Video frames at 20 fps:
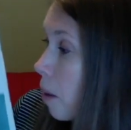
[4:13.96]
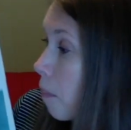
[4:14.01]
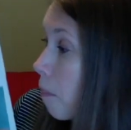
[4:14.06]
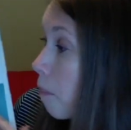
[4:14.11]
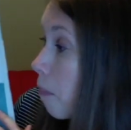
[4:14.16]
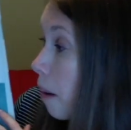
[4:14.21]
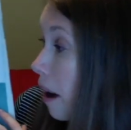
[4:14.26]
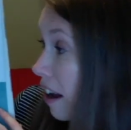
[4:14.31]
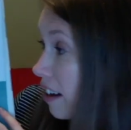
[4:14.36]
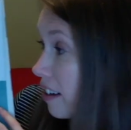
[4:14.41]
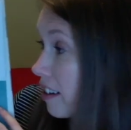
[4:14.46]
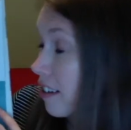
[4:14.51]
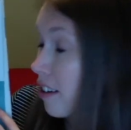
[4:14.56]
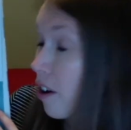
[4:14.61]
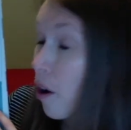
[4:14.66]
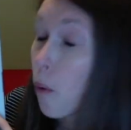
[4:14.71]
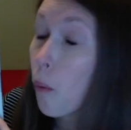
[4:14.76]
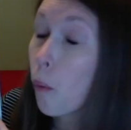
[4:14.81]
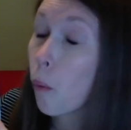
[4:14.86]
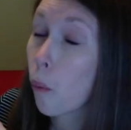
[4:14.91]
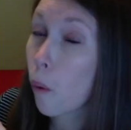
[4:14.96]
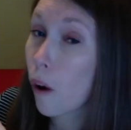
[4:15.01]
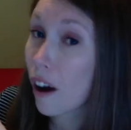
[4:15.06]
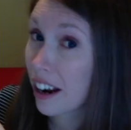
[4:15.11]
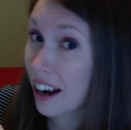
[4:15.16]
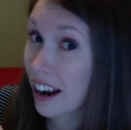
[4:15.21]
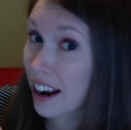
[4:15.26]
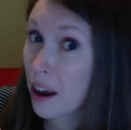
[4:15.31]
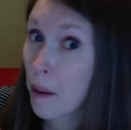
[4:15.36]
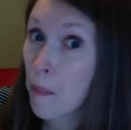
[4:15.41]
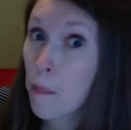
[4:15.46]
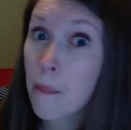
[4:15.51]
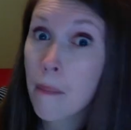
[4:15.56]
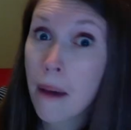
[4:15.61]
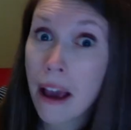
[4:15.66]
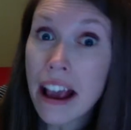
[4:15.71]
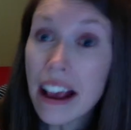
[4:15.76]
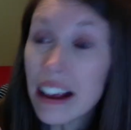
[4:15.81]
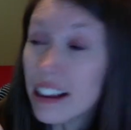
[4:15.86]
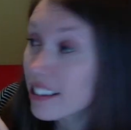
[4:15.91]
But what an
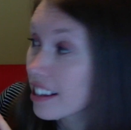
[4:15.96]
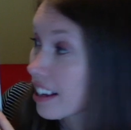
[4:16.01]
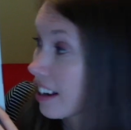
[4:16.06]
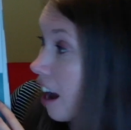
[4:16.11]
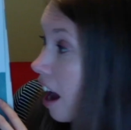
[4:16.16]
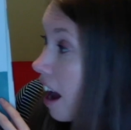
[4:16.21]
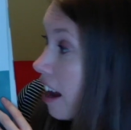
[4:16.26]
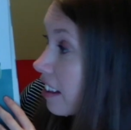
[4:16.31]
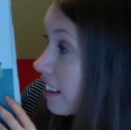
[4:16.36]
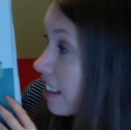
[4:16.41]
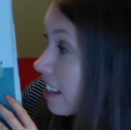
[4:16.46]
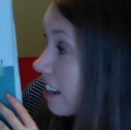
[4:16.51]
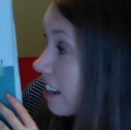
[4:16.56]
amazing island